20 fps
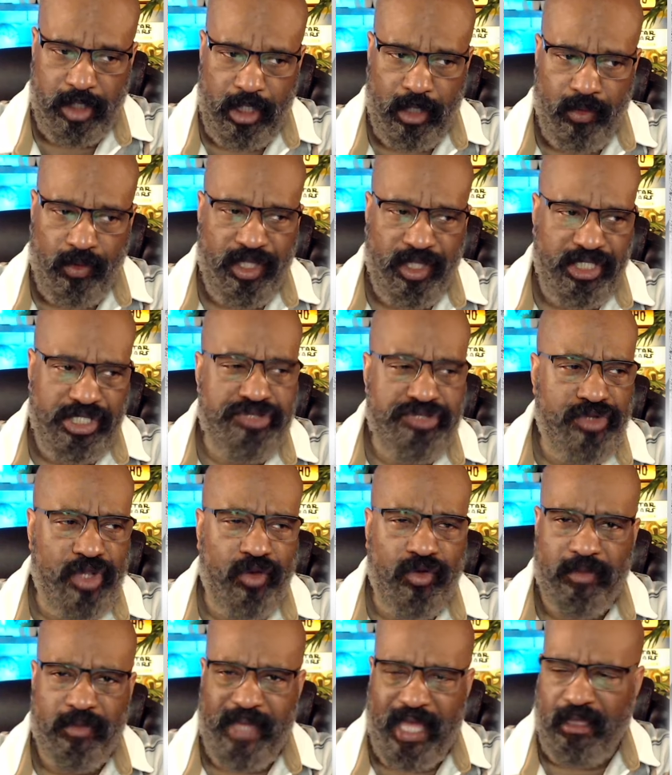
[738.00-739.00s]
What do you
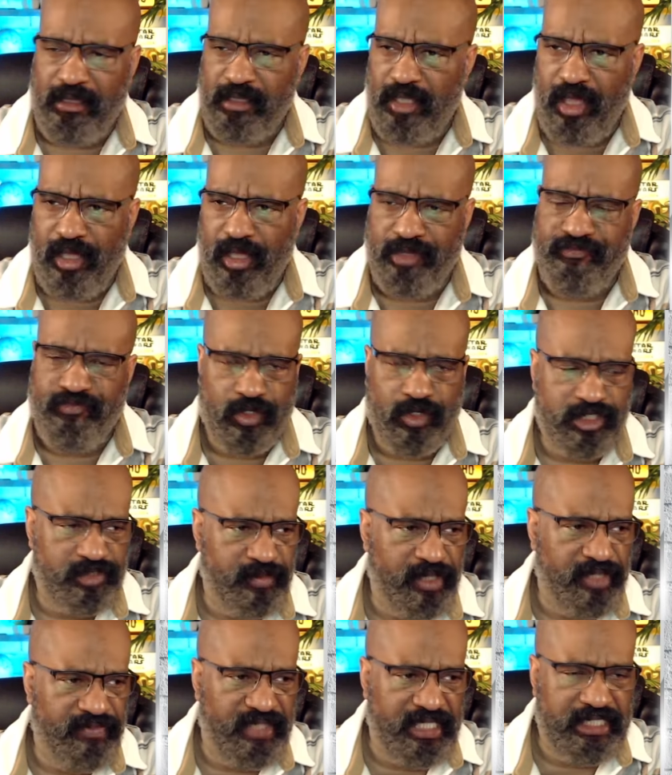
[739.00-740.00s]
know about law
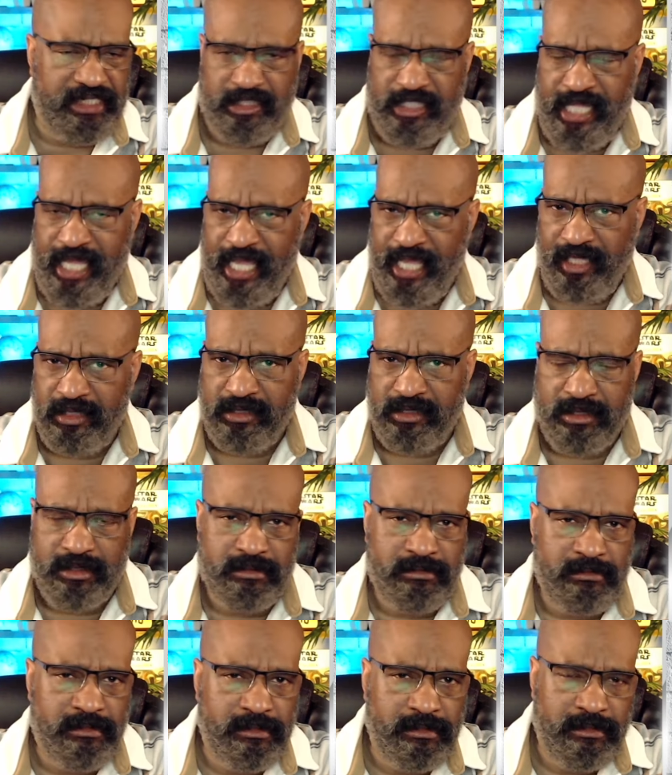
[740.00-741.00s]
enforcement these days?
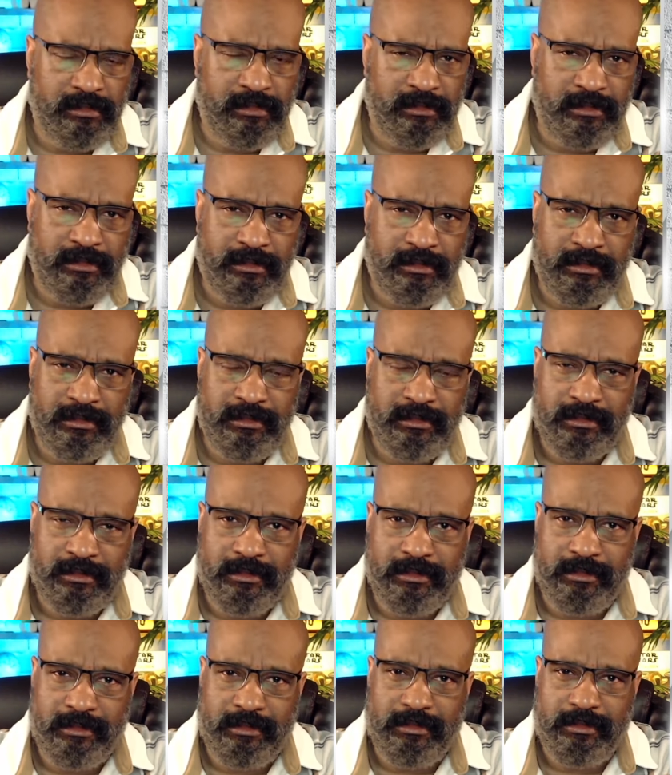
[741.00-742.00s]

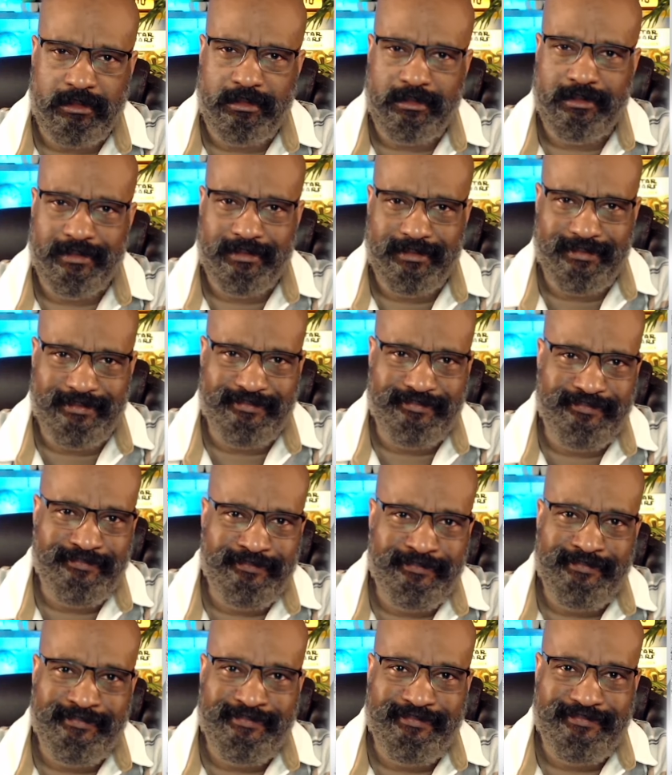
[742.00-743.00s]

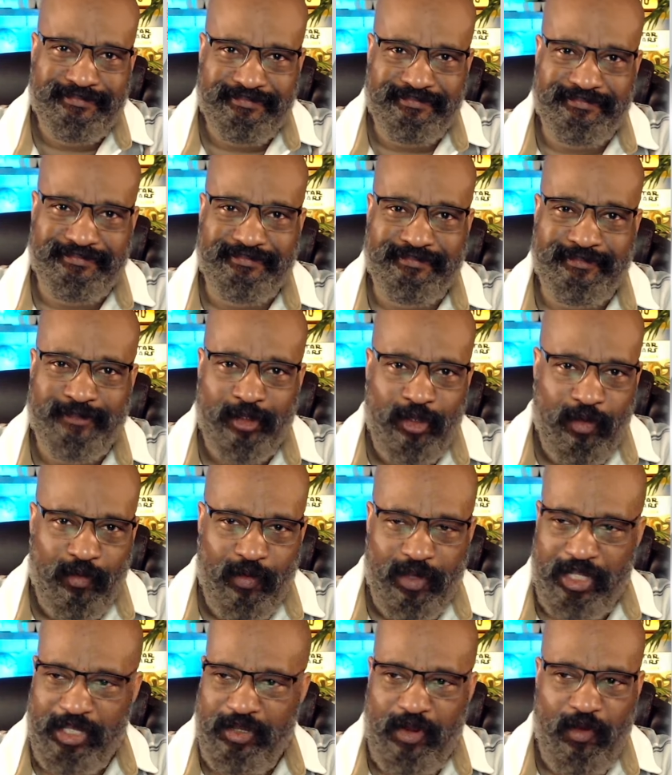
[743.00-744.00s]

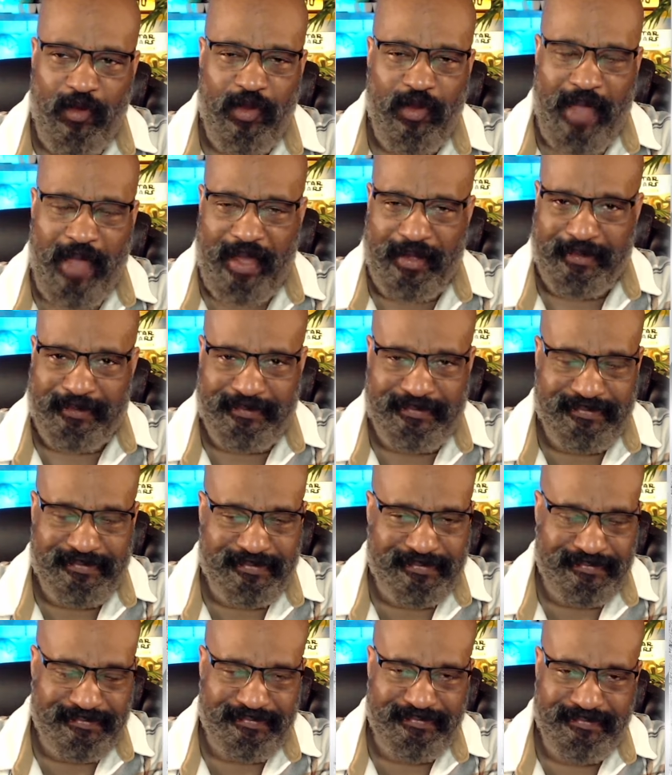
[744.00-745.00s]
What do you know about them?
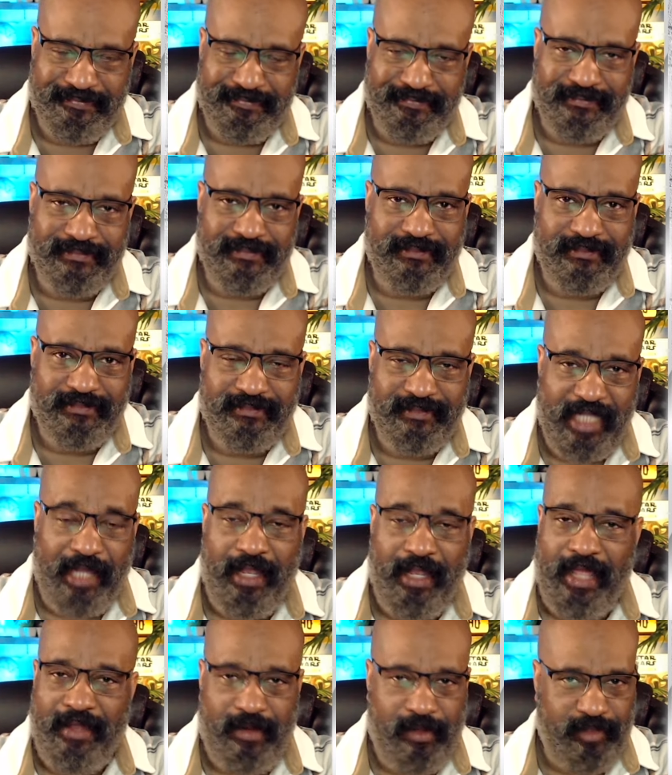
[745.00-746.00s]

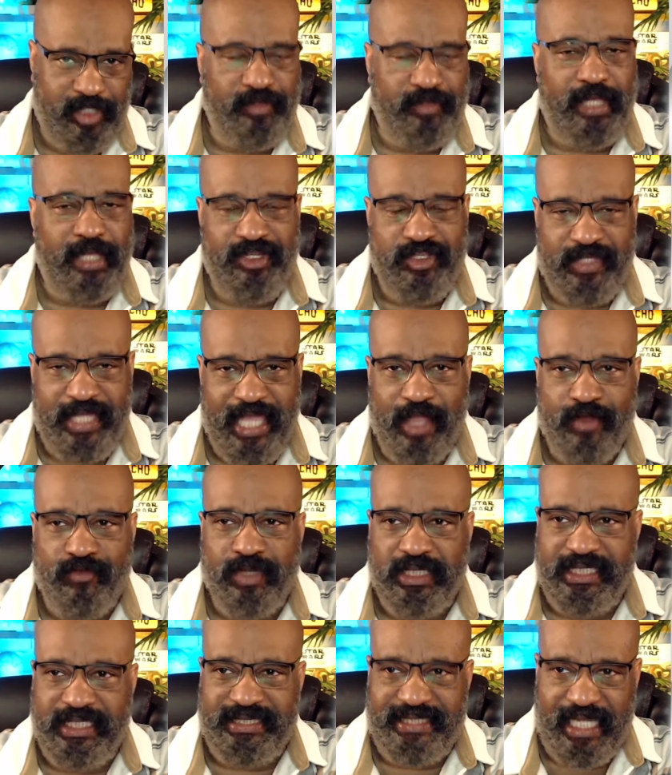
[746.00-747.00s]
And you can't
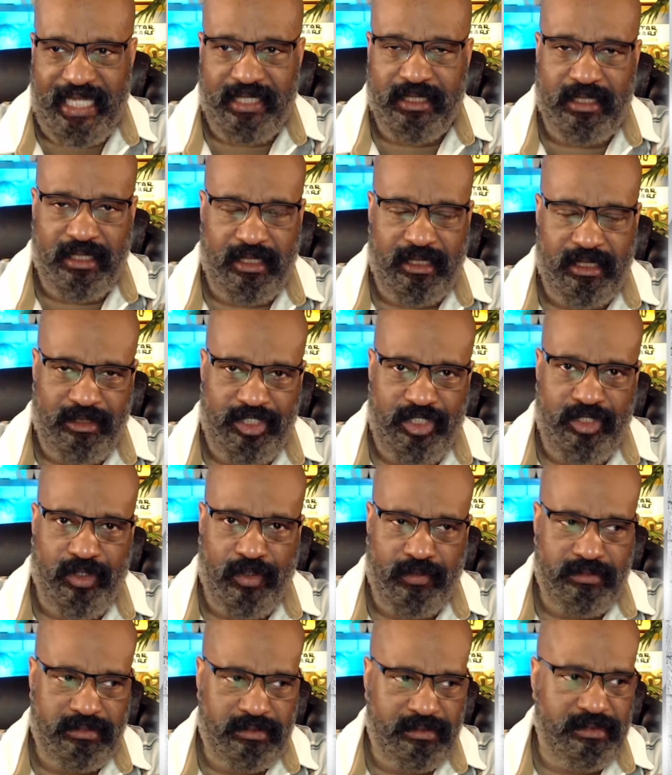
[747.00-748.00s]
really take the, you
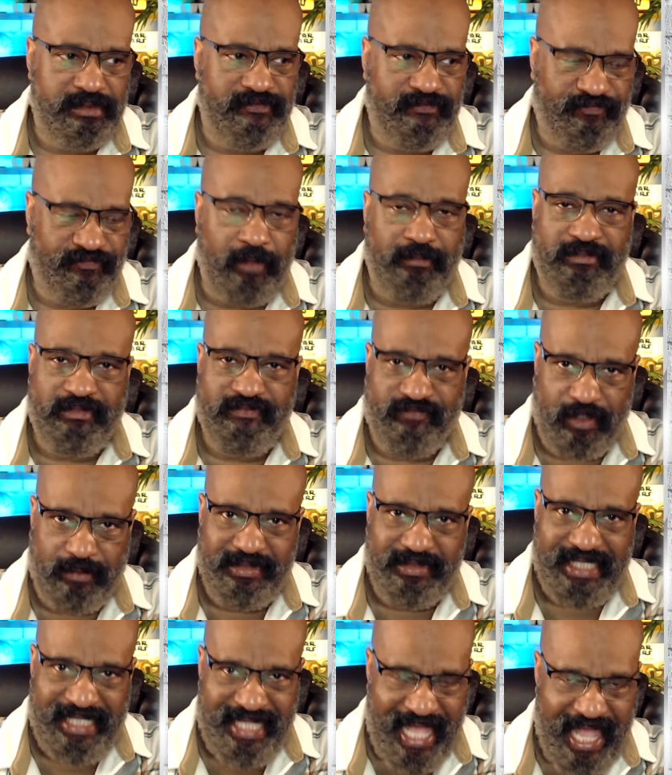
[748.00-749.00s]
know, from
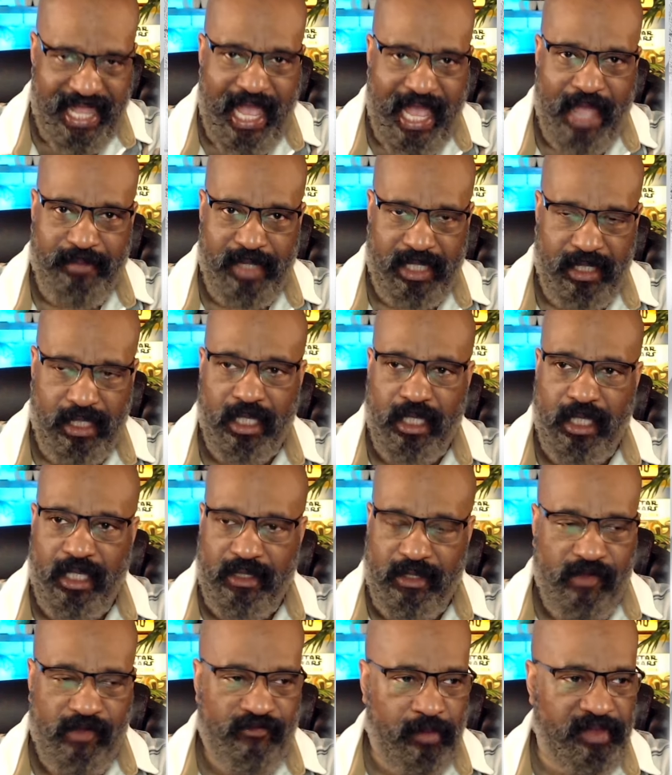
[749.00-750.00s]
today. I mean,
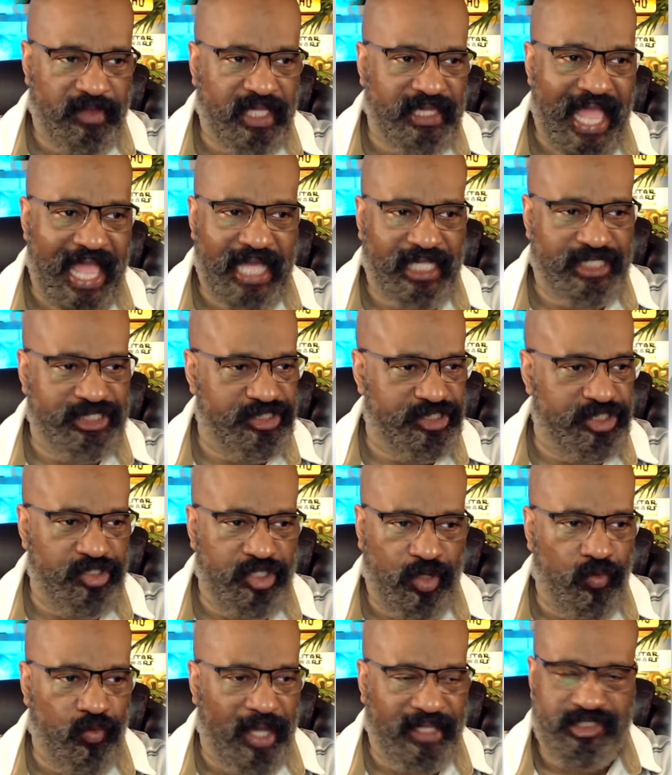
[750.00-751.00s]
from the last, you
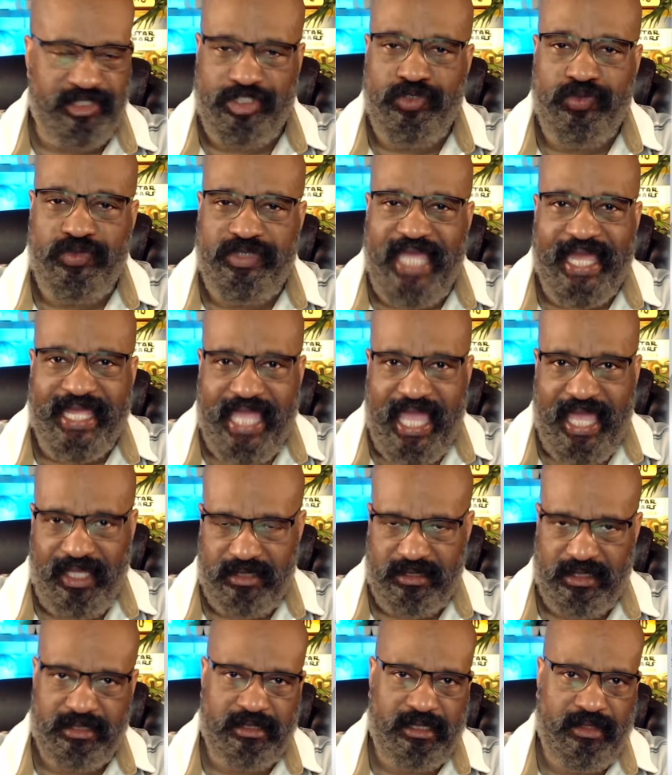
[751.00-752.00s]
know, what, two
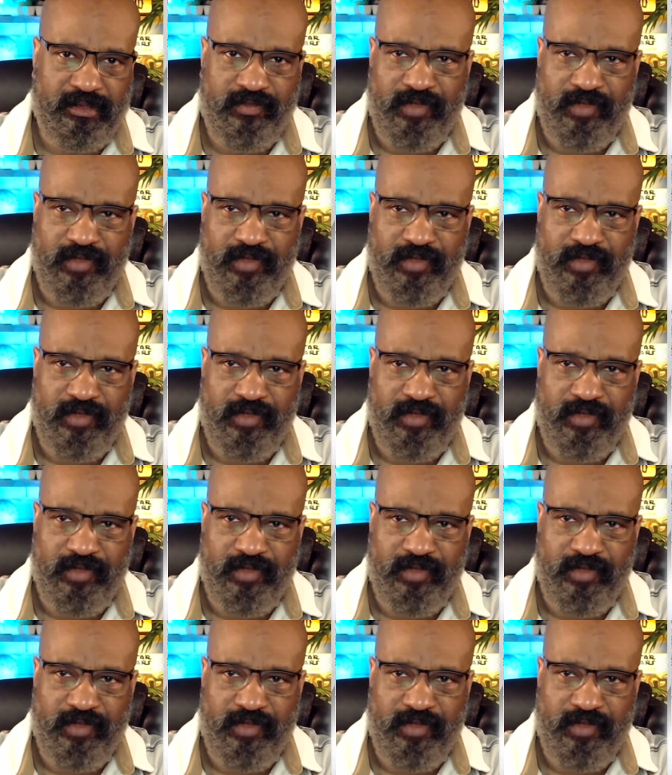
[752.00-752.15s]
decades.